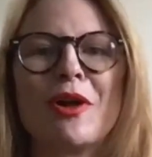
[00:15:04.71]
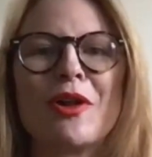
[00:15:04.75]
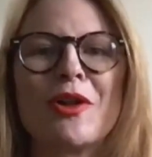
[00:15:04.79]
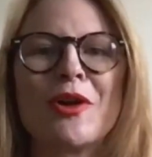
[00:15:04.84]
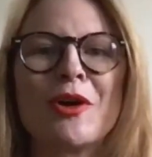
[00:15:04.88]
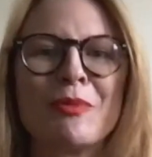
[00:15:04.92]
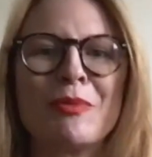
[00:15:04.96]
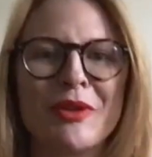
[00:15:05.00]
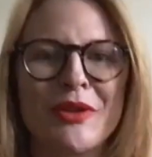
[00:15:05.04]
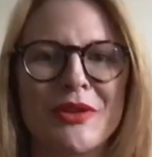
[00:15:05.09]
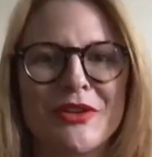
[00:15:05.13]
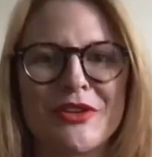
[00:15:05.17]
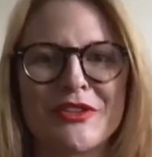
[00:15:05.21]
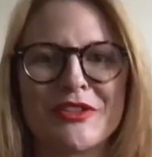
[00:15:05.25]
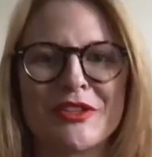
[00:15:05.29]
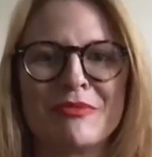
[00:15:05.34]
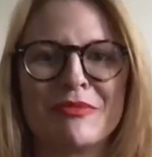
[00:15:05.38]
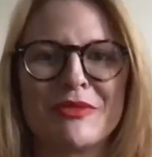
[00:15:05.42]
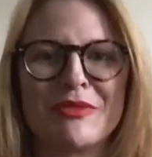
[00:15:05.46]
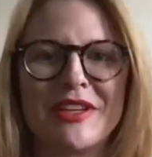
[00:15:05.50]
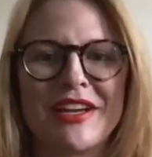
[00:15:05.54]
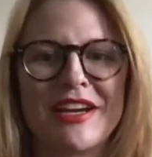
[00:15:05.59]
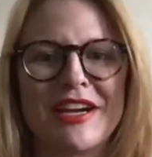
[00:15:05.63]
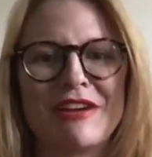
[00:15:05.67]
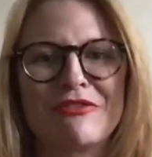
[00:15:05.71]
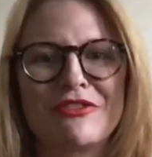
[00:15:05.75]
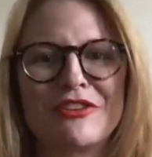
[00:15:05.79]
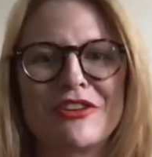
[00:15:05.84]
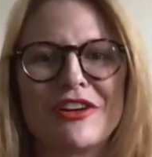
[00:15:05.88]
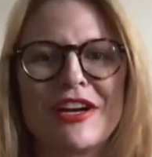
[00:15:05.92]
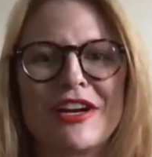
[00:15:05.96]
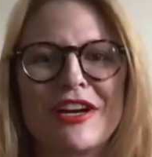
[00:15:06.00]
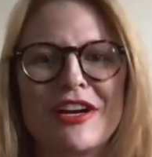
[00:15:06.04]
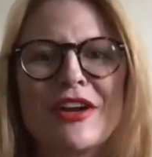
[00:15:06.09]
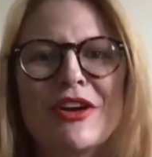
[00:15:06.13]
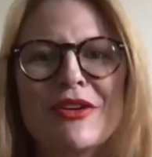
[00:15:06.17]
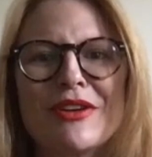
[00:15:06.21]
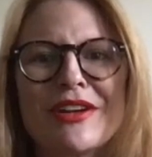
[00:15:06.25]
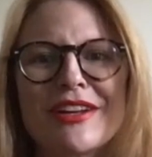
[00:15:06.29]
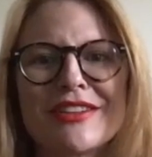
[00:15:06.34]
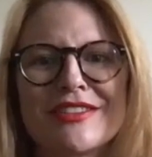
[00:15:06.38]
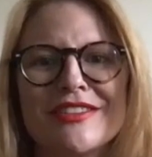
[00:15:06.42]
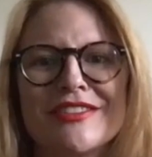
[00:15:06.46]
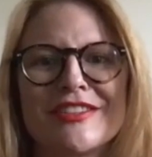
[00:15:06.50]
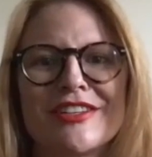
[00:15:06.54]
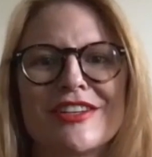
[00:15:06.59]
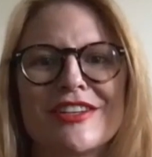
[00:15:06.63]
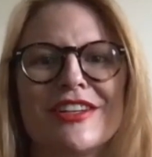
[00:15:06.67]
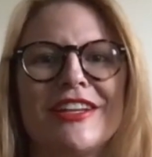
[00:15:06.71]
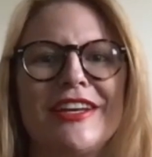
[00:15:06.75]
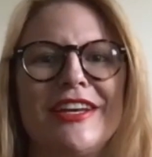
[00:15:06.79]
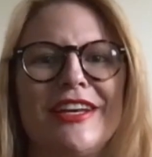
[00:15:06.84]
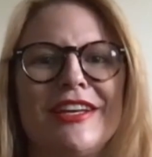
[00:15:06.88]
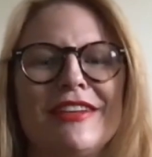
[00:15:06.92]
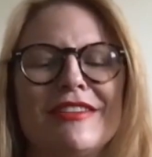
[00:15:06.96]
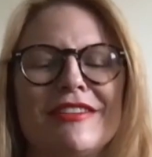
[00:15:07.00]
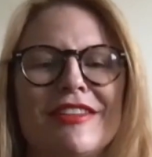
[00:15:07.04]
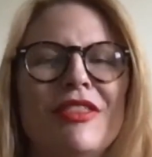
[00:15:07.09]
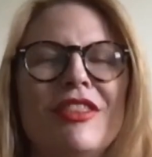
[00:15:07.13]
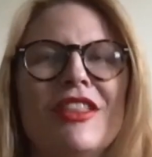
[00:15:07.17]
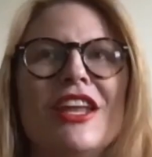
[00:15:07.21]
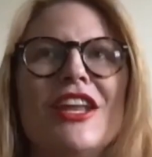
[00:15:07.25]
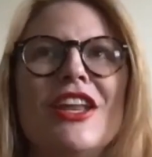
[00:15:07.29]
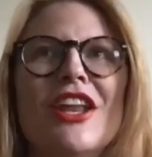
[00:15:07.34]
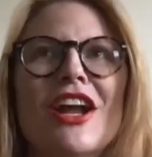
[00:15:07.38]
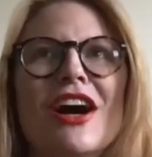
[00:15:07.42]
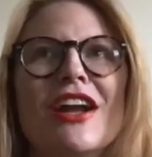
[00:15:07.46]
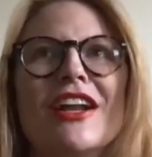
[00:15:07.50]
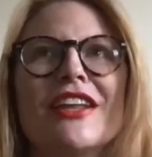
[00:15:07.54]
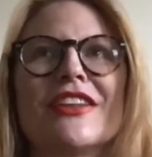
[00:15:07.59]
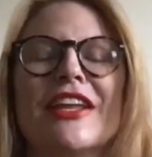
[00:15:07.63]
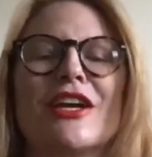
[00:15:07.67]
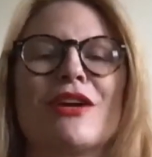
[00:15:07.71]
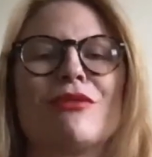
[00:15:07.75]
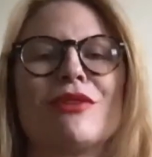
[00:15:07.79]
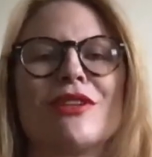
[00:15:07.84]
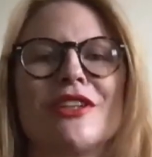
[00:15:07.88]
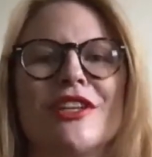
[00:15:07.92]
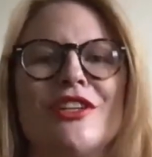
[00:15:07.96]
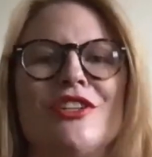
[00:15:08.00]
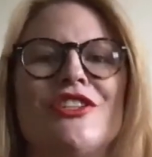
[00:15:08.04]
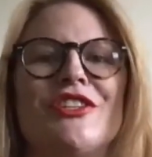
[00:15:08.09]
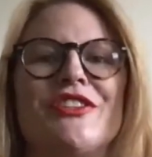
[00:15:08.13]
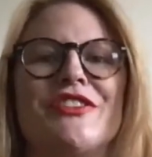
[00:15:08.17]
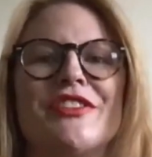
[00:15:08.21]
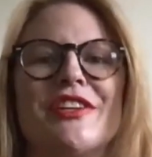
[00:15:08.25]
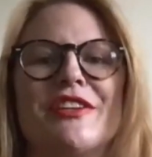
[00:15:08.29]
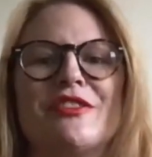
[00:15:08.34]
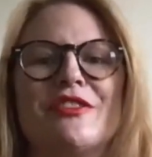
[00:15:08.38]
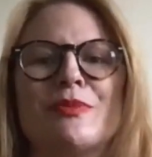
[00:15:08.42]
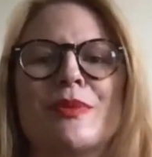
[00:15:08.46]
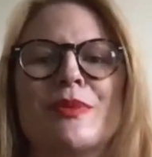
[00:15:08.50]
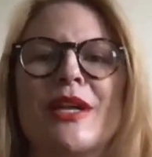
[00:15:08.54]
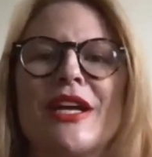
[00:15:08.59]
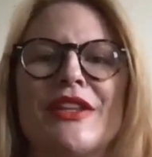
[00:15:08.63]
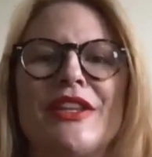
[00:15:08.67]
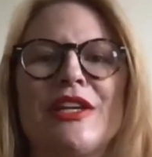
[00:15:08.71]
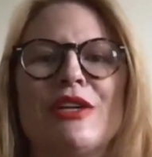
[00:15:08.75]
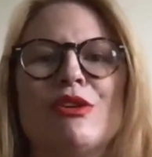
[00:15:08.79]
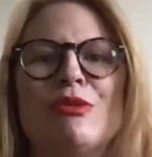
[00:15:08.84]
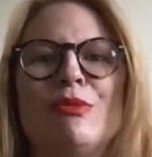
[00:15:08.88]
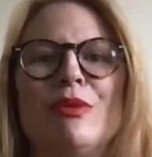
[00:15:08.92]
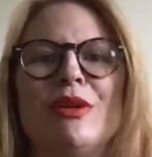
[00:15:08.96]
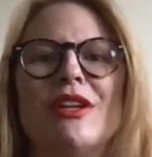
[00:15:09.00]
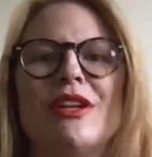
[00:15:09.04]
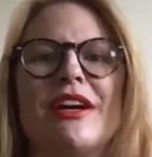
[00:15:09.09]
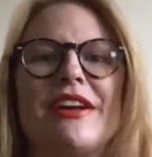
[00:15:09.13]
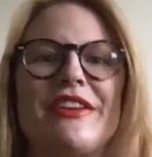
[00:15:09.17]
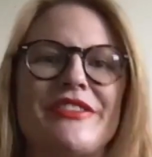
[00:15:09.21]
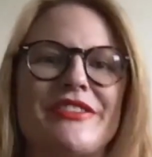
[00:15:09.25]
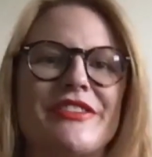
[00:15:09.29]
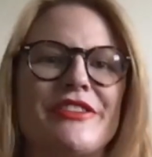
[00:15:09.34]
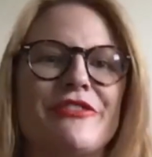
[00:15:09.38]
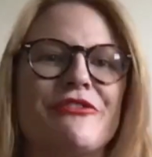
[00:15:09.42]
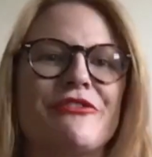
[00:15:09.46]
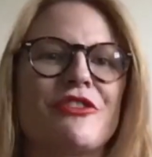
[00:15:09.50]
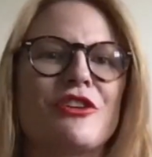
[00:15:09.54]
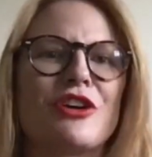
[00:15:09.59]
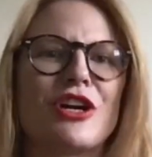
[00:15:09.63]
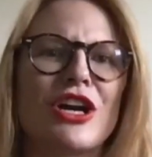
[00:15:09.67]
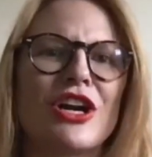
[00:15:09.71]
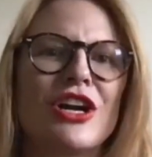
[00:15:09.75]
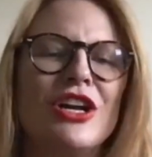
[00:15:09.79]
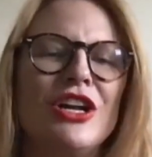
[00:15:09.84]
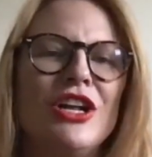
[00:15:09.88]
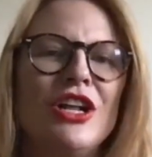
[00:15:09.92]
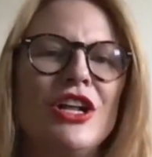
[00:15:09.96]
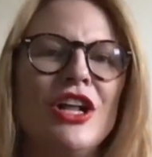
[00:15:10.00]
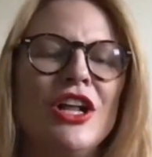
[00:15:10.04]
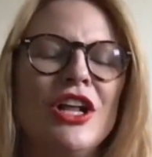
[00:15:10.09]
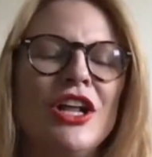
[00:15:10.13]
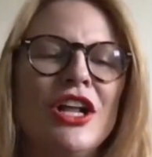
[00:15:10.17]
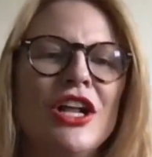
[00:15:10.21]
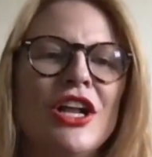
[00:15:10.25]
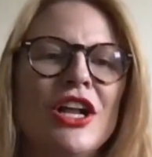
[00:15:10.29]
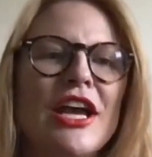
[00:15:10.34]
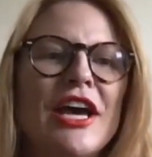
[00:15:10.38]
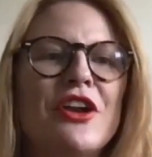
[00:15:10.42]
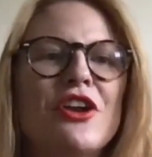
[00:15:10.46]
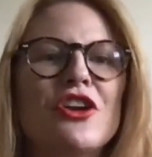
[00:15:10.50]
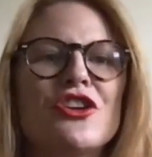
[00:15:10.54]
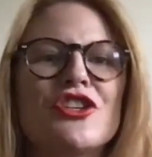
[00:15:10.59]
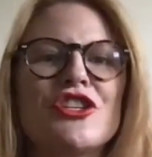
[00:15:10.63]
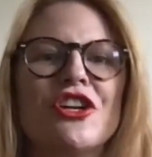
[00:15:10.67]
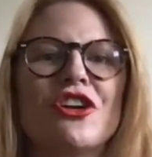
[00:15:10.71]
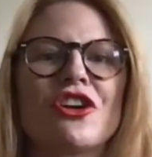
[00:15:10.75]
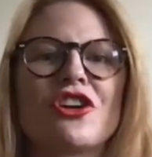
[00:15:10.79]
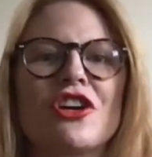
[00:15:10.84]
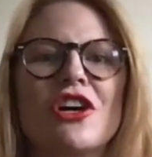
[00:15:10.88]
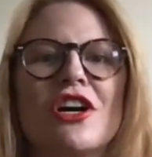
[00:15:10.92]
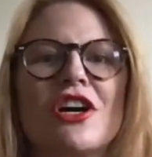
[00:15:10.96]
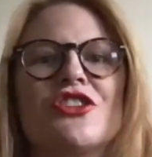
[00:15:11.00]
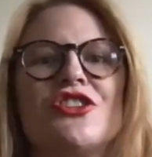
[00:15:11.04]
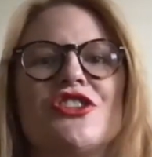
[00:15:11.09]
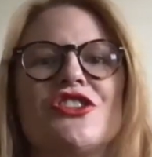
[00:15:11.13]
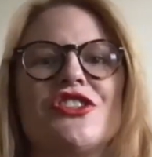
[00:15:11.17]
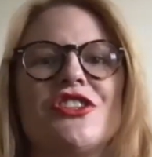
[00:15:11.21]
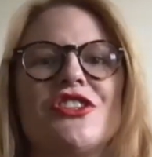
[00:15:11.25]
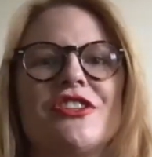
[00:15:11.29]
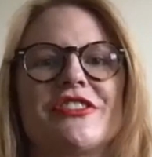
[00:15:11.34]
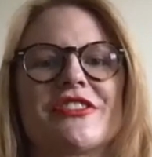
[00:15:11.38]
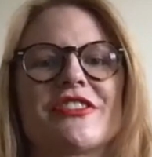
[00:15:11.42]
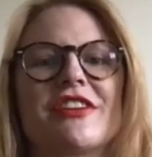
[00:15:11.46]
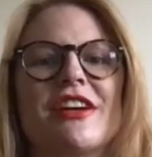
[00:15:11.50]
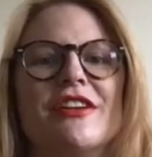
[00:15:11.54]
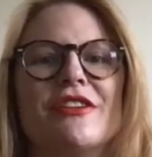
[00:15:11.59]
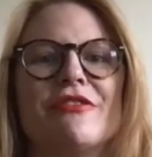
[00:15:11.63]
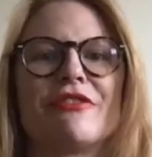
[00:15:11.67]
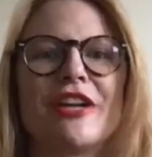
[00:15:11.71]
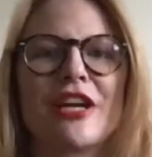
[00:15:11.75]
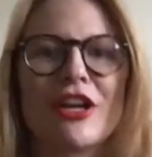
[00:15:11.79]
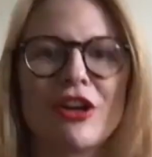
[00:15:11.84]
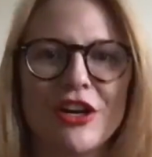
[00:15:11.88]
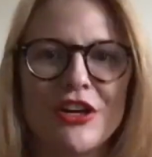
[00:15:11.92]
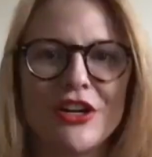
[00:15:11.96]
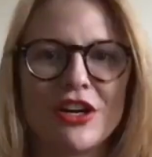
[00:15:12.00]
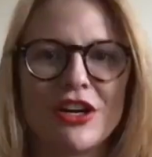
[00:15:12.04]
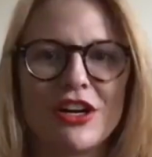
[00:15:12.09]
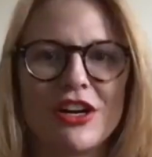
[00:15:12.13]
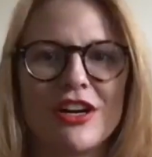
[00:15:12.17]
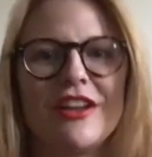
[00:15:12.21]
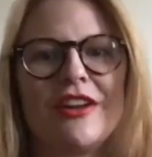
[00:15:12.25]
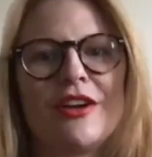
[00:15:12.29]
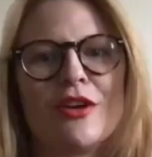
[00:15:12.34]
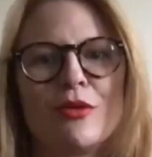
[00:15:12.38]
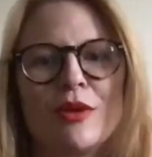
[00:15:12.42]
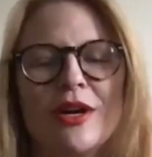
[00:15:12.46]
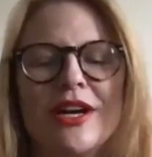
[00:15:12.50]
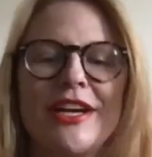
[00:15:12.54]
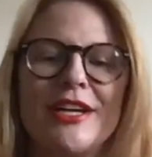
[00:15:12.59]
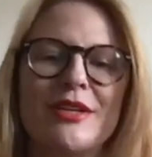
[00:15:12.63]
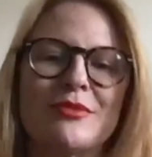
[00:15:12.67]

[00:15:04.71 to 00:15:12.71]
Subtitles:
I'll hope that there's something after. I don't necessarily, not in like a religious sense, but I think it would be nice if our energy or consciousness kind of carried on in a way.